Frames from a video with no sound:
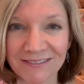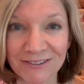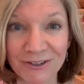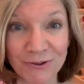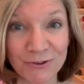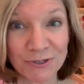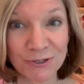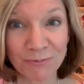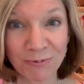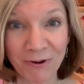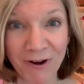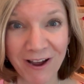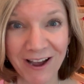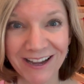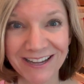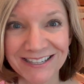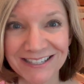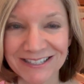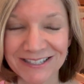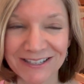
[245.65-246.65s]
No
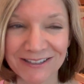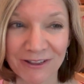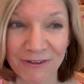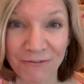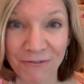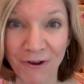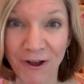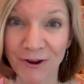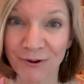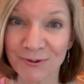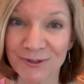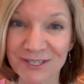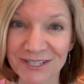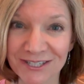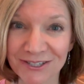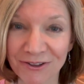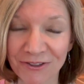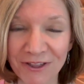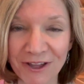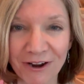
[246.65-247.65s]
surprise, the fog was
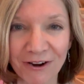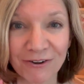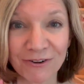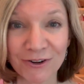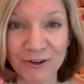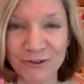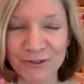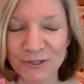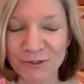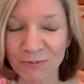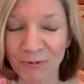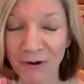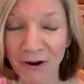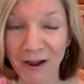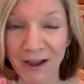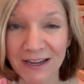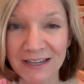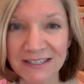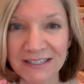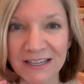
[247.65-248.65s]
still there, no
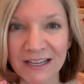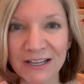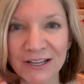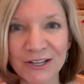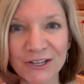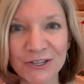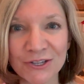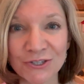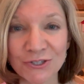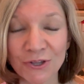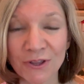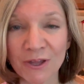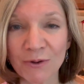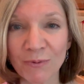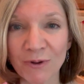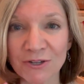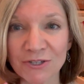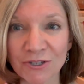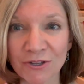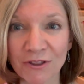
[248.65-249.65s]
surprise. So they
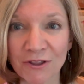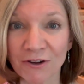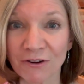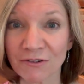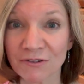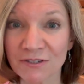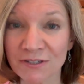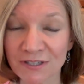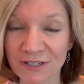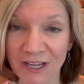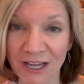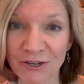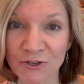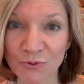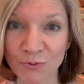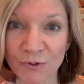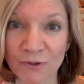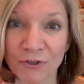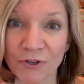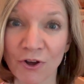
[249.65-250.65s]
went to their
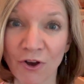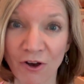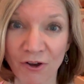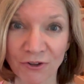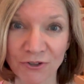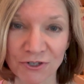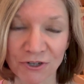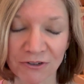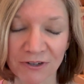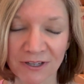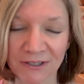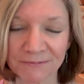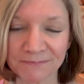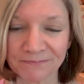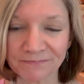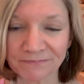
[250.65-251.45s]
scheduled alternate.